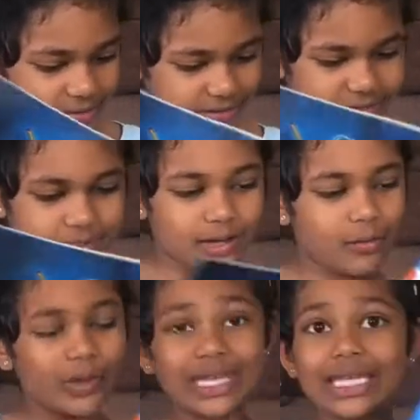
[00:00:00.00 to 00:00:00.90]
So
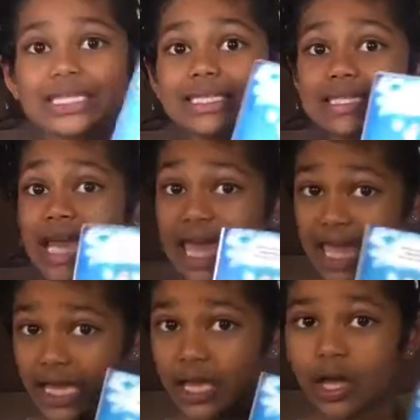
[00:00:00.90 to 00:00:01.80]
we need to
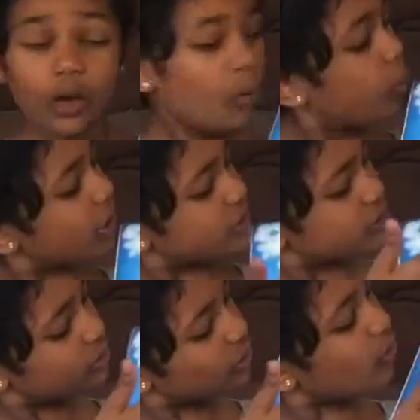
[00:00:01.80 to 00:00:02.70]
pick
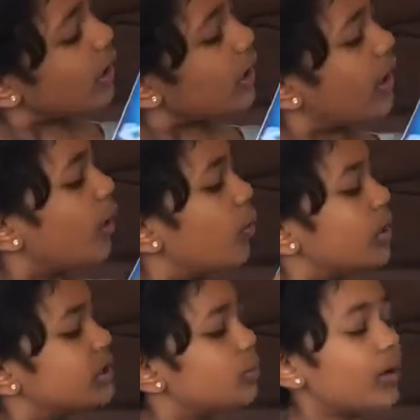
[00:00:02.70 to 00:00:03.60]
which
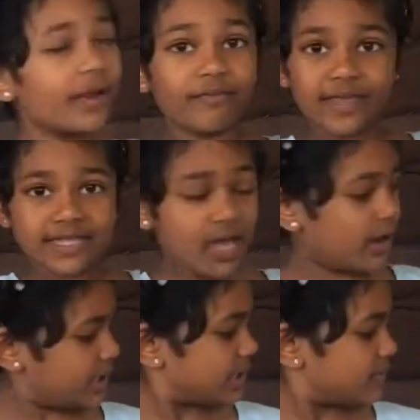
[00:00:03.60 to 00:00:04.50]
one of these
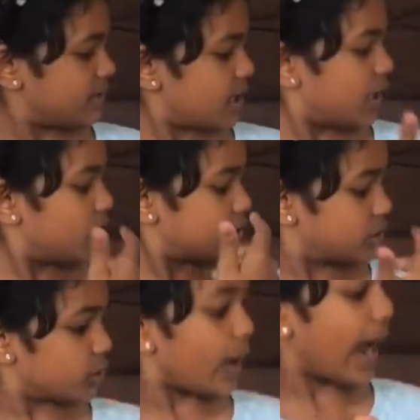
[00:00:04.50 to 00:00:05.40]
items
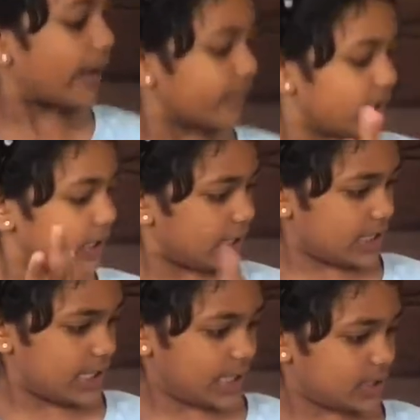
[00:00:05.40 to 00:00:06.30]
do Harry
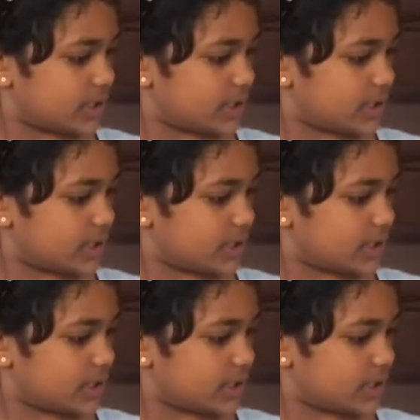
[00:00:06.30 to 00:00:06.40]
need.